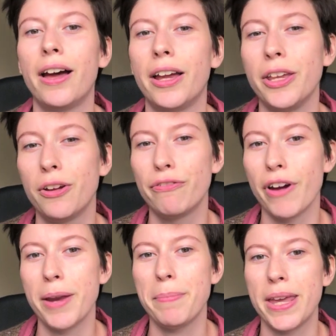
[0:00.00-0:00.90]
You can
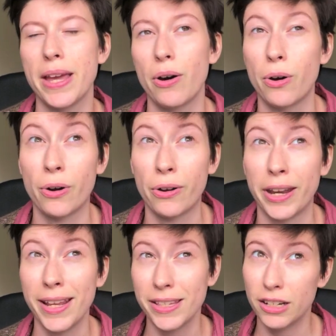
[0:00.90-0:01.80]
find me
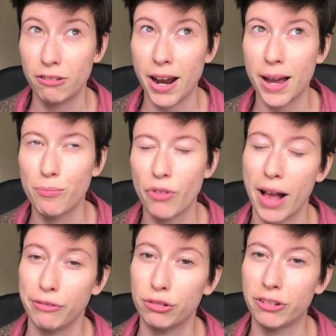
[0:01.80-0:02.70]
on Instagram,
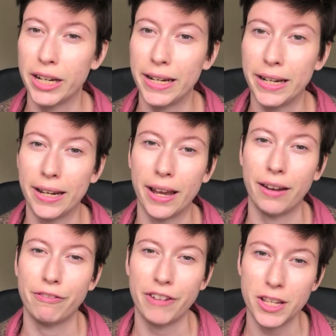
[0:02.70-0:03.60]
Ravelry
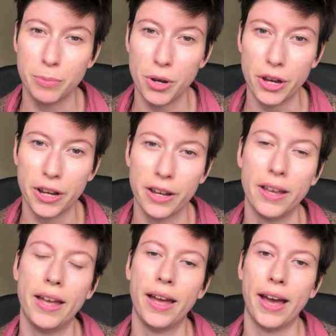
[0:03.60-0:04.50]
and Facebook
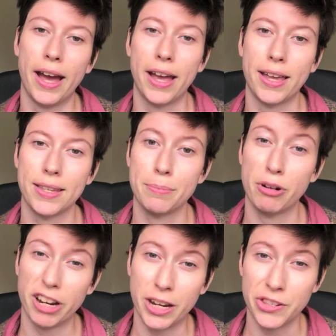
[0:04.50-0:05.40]
as
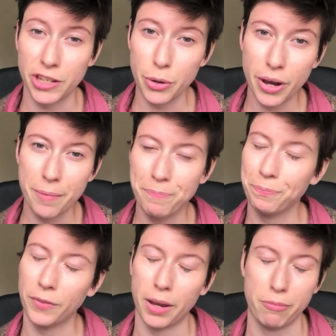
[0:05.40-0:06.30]
Marina Skua.
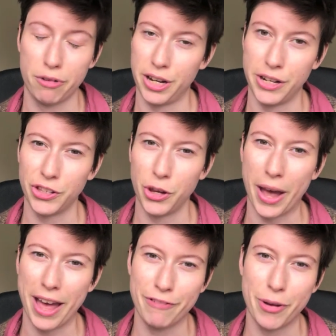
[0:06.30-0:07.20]
I'm Marina Skua
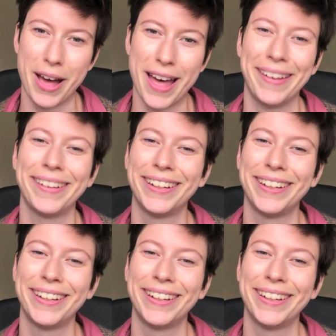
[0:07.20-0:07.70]
everywhere.